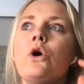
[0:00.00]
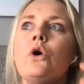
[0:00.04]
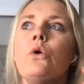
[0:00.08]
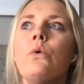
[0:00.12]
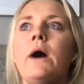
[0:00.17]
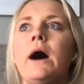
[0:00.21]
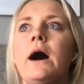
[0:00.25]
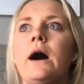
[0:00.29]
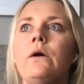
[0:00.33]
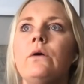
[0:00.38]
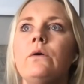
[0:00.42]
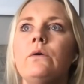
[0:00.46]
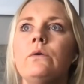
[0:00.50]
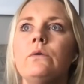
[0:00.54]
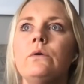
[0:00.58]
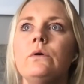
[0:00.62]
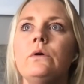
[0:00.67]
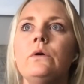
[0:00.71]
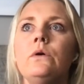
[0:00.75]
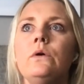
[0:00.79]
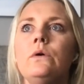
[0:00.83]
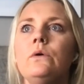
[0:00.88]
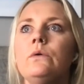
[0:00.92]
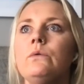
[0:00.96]
go out
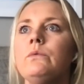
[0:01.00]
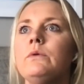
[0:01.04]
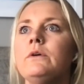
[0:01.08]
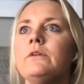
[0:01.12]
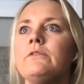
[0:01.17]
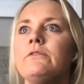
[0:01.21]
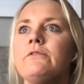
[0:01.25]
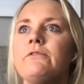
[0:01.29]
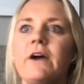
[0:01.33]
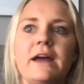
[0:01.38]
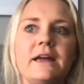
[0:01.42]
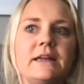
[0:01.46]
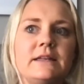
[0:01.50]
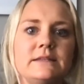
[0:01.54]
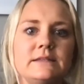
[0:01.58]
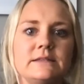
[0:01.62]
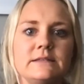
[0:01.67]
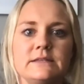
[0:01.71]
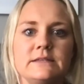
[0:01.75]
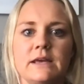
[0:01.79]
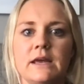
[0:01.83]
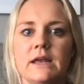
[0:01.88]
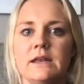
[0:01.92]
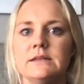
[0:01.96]
with
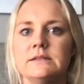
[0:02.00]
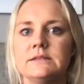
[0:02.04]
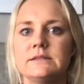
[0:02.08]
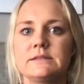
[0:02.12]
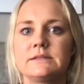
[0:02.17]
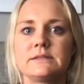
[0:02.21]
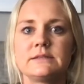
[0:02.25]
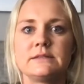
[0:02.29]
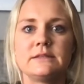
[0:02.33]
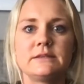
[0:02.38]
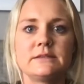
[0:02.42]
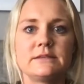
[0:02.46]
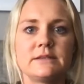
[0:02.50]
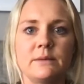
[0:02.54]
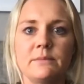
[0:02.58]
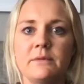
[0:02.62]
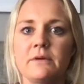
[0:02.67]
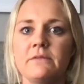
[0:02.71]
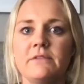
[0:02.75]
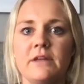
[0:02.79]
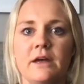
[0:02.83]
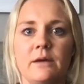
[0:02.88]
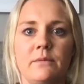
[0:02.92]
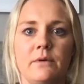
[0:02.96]
friends, and some
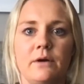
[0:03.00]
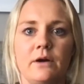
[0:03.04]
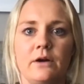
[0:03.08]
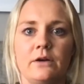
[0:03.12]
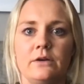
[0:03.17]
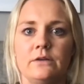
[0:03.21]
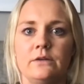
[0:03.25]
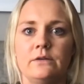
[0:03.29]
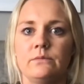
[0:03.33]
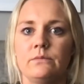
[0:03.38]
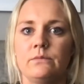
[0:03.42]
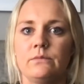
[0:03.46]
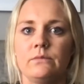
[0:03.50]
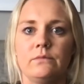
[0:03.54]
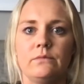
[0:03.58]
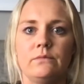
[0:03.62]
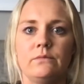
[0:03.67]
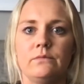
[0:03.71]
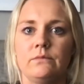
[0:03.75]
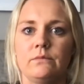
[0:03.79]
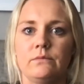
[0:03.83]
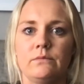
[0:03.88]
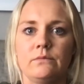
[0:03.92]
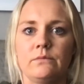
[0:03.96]
of them are
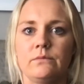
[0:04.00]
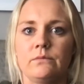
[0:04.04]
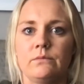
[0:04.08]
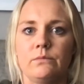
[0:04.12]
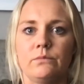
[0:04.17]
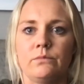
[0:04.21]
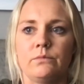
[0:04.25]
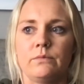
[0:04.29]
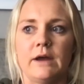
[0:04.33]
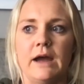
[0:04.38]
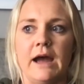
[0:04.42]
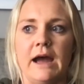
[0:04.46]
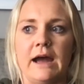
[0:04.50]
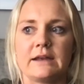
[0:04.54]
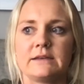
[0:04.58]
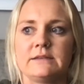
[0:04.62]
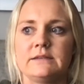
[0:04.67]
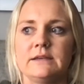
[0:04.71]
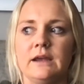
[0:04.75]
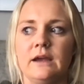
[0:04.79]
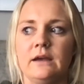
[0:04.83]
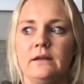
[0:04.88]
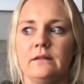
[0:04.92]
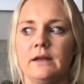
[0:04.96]

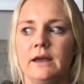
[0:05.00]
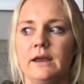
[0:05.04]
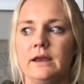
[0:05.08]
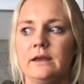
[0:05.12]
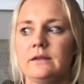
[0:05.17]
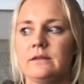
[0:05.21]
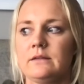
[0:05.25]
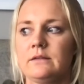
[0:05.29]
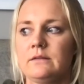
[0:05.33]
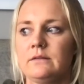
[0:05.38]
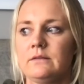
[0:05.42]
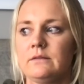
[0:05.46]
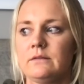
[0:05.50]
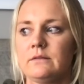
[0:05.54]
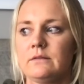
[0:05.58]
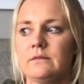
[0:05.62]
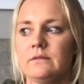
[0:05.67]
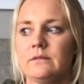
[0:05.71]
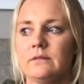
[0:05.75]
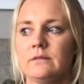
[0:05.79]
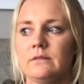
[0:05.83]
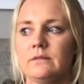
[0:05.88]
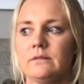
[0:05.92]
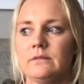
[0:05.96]
acting like
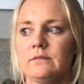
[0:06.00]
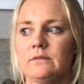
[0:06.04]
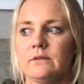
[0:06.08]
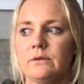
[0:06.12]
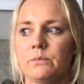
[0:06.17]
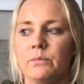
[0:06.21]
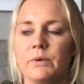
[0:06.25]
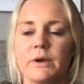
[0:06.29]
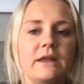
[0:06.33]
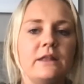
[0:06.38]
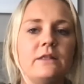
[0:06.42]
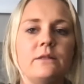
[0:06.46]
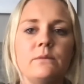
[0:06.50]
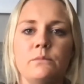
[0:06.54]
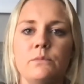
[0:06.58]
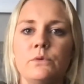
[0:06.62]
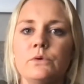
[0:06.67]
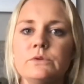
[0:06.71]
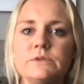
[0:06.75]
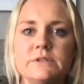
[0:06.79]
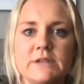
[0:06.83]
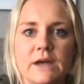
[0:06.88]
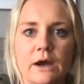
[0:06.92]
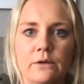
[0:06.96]
they're bringing the
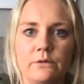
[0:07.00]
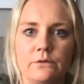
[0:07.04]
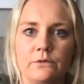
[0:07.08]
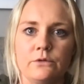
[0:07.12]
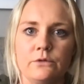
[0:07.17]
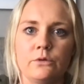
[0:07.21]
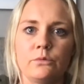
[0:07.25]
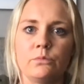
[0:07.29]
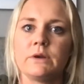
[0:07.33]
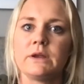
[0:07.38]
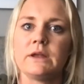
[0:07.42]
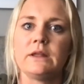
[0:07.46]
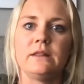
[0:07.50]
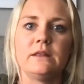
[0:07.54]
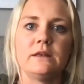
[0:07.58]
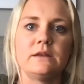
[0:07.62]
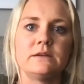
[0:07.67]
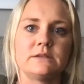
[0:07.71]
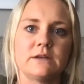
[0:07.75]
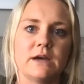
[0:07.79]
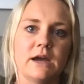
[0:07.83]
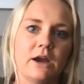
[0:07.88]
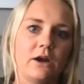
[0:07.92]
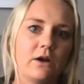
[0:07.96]
mood down, or they're bringing the
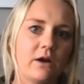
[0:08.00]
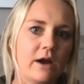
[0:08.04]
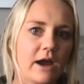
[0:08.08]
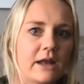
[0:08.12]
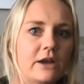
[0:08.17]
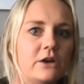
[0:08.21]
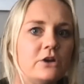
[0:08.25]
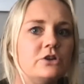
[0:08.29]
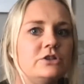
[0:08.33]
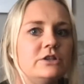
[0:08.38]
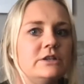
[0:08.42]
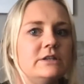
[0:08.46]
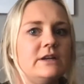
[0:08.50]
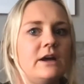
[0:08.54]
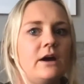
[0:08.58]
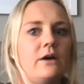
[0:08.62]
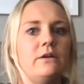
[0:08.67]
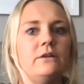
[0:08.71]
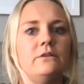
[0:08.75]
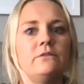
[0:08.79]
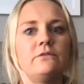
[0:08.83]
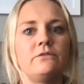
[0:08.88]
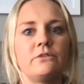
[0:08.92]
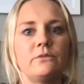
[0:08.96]
entire energy
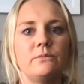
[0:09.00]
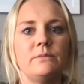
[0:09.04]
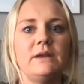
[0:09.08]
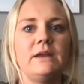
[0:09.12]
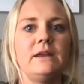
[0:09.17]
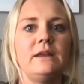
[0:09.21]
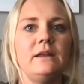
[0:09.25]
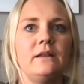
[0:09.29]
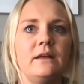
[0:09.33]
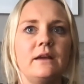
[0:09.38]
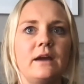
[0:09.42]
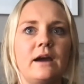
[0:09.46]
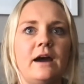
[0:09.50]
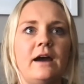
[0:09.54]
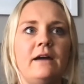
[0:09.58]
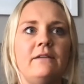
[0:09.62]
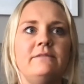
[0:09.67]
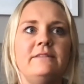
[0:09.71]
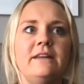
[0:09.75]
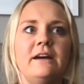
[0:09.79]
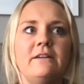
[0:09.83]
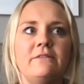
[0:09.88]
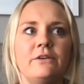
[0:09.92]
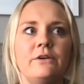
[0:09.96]
down. And for me, like,
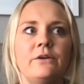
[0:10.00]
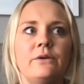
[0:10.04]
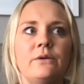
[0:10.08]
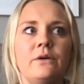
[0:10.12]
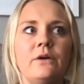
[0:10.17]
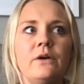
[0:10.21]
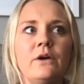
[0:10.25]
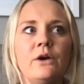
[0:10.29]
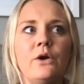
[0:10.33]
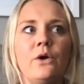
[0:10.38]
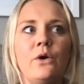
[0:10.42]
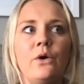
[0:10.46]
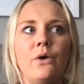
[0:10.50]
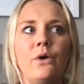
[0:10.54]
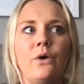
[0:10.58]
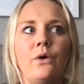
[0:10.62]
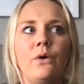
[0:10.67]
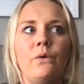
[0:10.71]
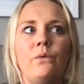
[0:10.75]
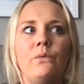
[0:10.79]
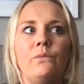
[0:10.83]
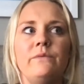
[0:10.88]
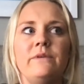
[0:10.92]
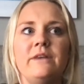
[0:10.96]
I've never
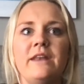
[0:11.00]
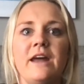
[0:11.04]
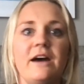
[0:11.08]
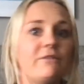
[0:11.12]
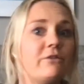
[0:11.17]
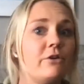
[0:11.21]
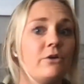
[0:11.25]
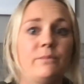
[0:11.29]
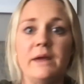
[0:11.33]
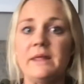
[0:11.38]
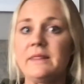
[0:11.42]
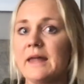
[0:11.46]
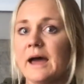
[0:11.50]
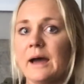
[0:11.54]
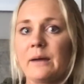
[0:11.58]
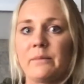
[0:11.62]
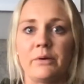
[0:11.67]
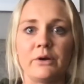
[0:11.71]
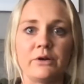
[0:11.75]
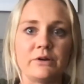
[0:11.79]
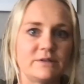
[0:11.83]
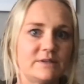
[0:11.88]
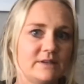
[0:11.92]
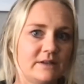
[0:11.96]
been
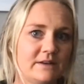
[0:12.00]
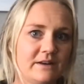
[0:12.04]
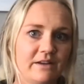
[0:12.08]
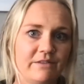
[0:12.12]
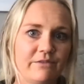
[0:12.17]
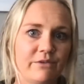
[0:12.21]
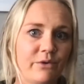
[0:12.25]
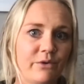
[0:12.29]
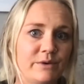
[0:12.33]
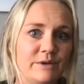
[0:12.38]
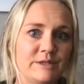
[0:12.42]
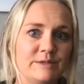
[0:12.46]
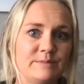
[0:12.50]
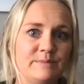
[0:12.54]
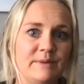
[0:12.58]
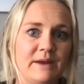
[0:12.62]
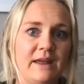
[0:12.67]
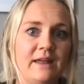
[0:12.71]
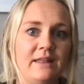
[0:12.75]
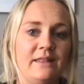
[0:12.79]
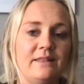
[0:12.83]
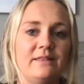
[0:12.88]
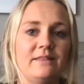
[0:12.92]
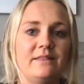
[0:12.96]
that person. I've always
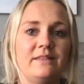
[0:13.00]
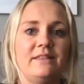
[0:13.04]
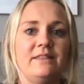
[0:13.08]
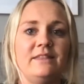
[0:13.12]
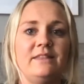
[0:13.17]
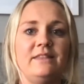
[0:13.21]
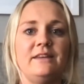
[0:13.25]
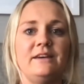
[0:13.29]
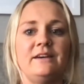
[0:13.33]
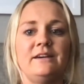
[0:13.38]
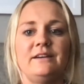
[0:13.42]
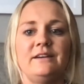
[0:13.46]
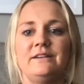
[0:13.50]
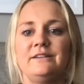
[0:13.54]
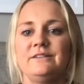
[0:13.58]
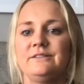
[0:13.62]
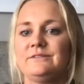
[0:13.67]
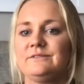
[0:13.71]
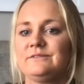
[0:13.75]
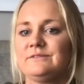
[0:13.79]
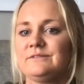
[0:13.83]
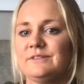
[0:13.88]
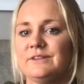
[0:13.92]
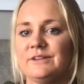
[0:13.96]
been the